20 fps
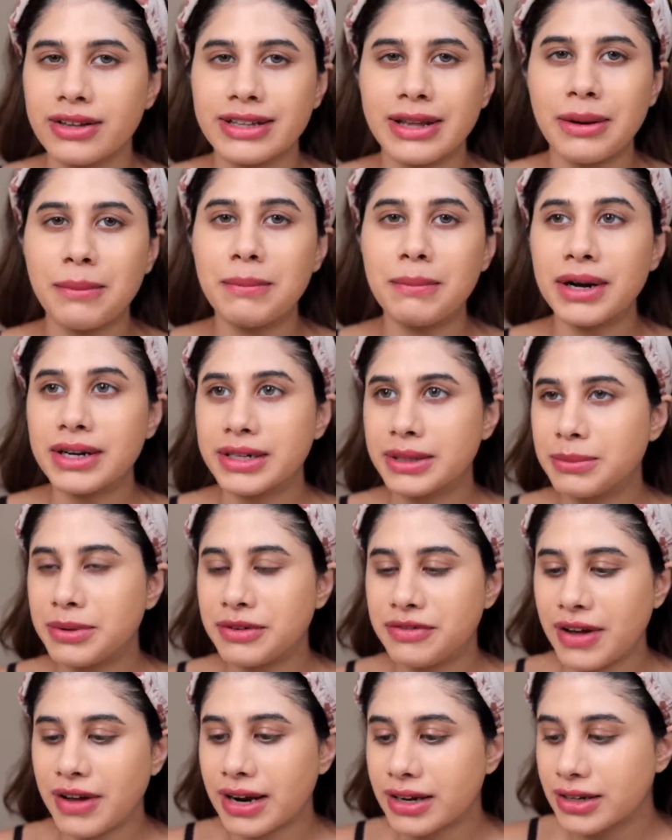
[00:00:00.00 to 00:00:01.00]
There are multiple
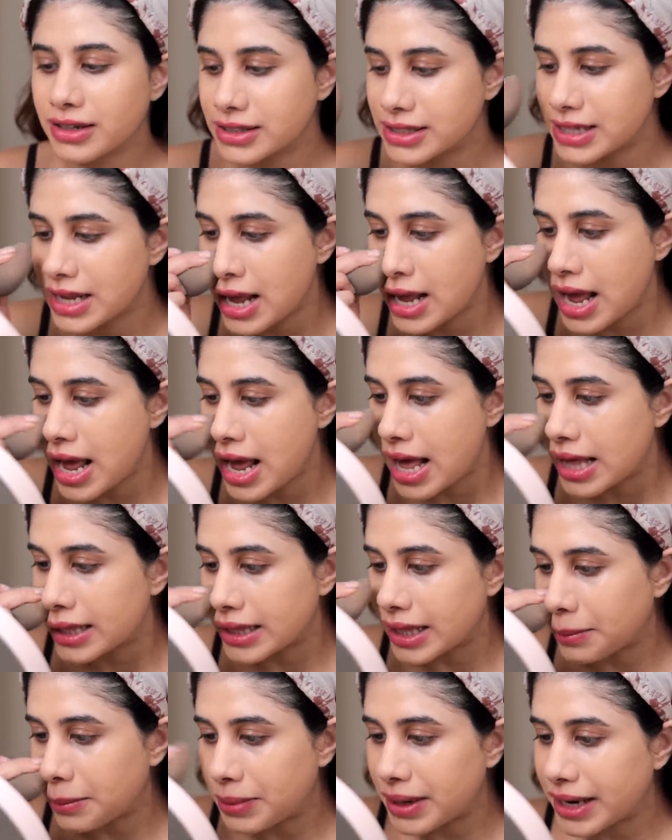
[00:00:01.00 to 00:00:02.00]
factors
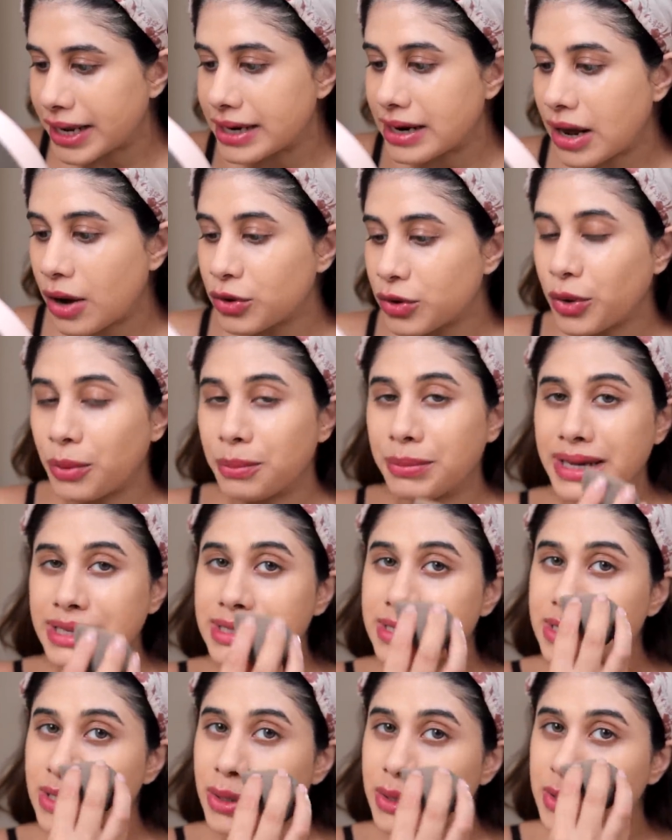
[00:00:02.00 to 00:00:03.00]
that play in how your
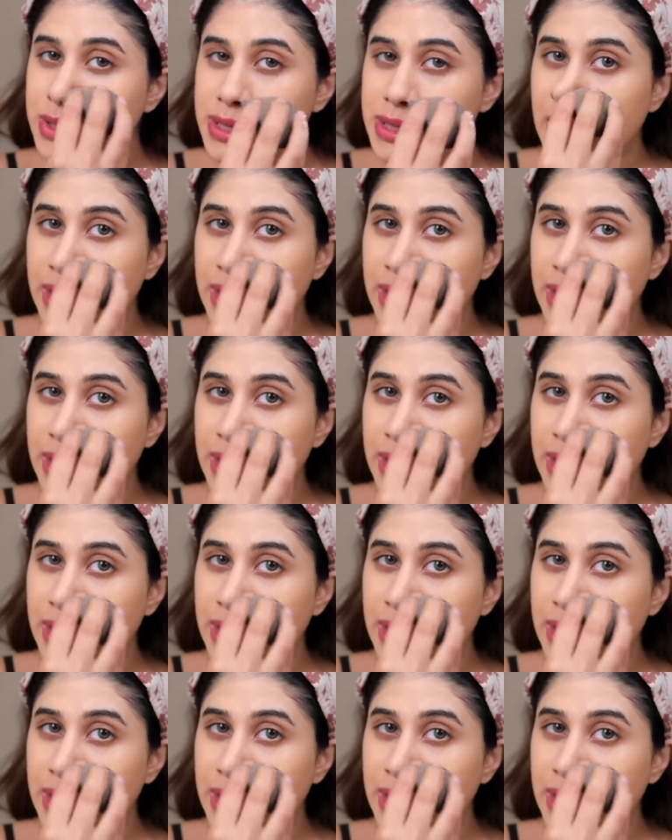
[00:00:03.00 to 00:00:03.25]
base looks.